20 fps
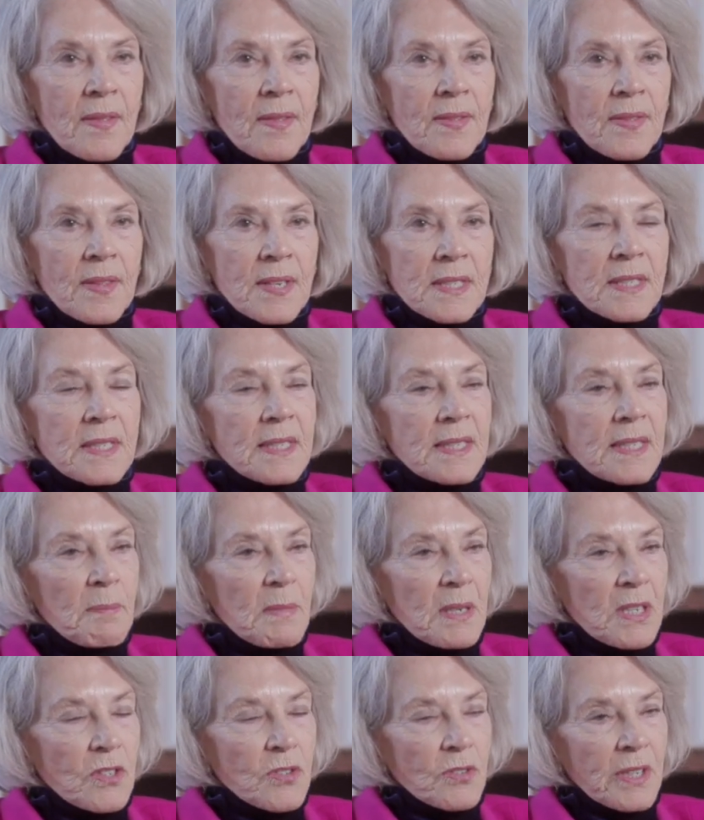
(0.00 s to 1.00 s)
The
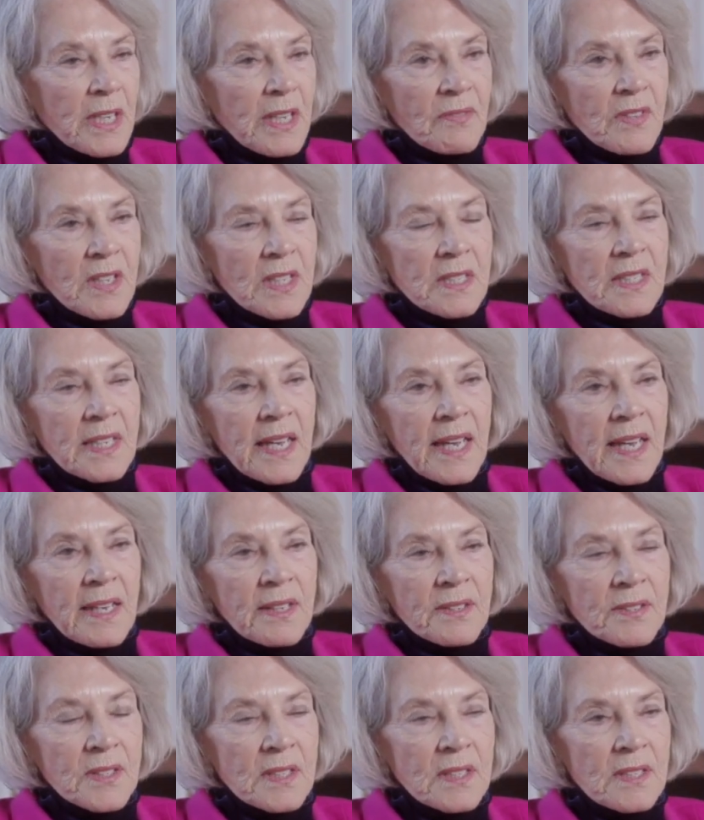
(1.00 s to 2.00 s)
symmetry of this
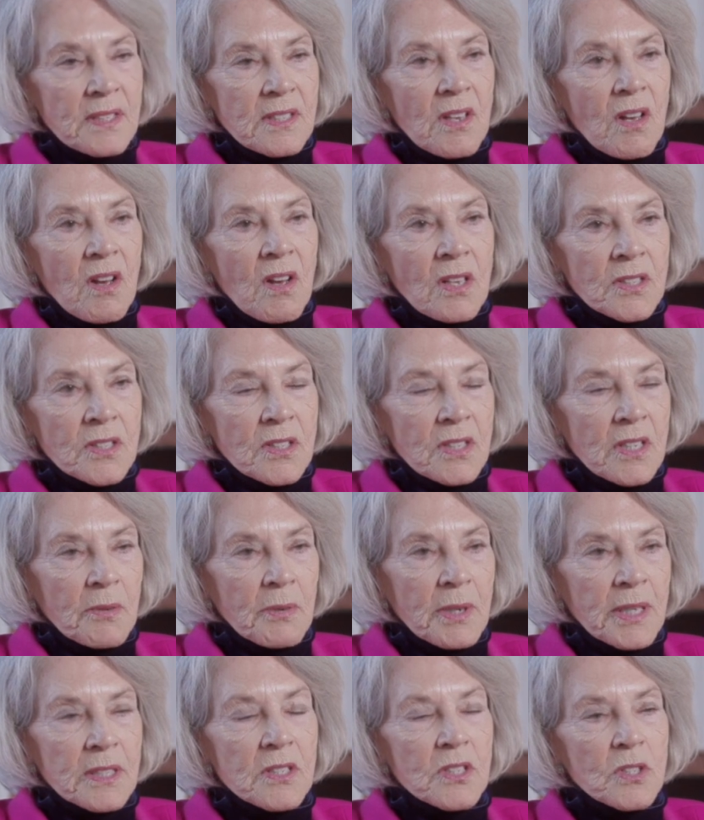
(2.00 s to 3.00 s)
house is
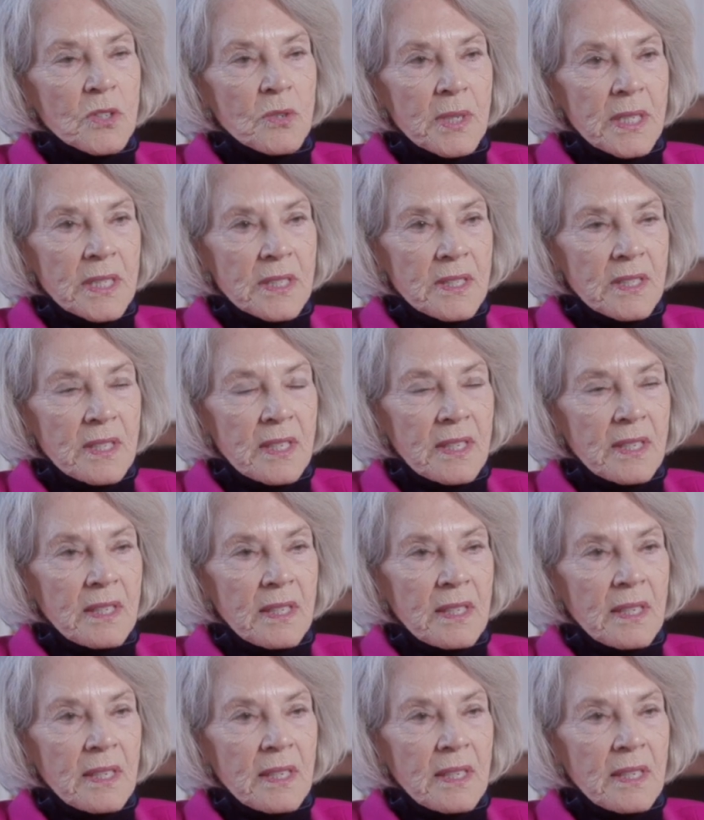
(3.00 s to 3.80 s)
also exquisite.